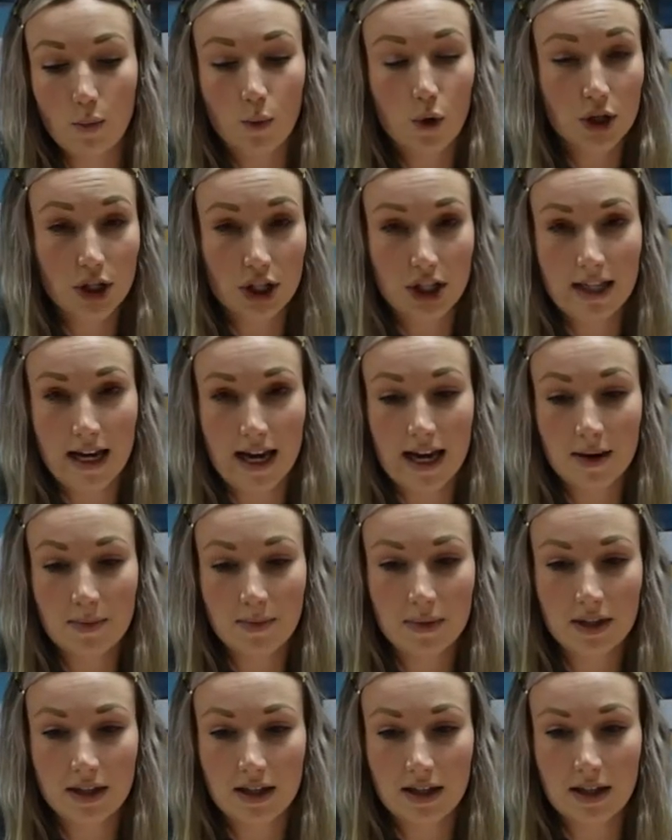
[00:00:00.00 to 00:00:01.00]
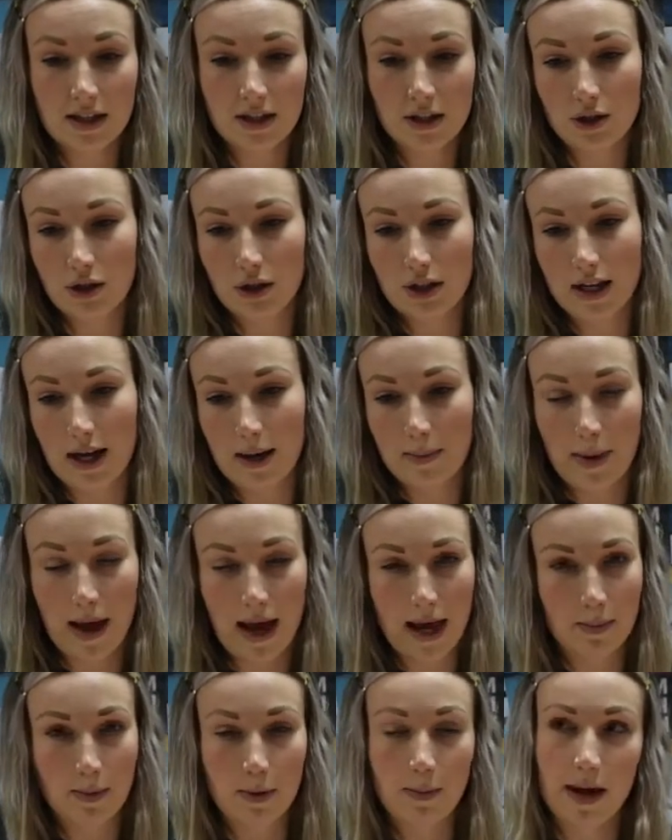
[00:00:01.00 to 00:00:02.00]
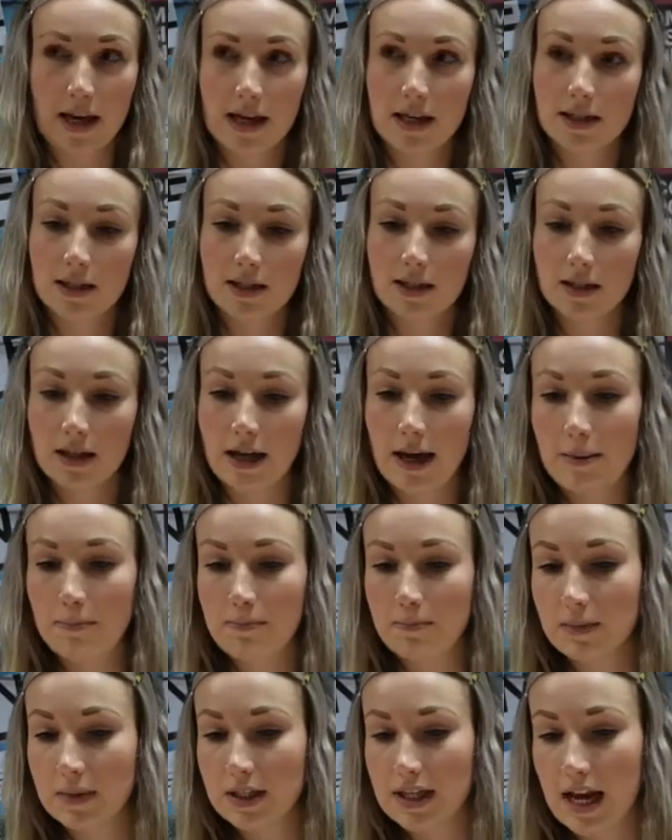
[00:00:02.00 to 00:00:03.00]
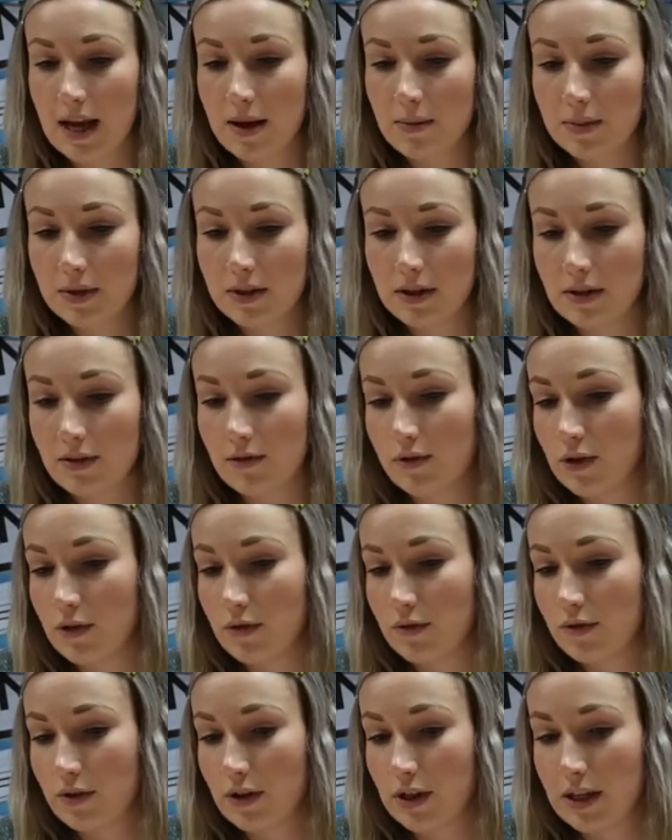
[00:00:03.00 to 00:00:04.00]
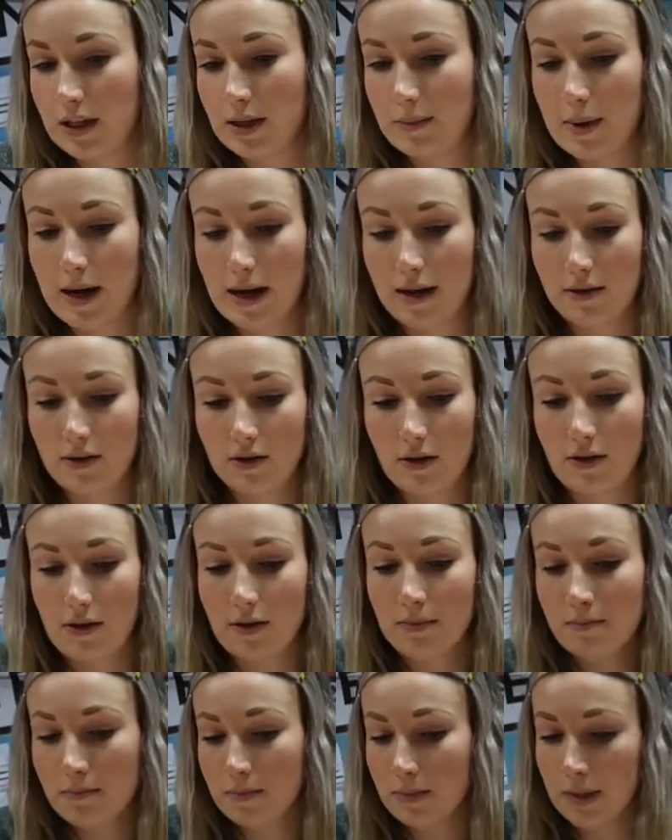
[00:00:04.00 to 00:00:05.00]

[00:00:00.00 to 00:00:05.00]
washi tapes. These are just like paper based tapes and they've got funky patterns on them.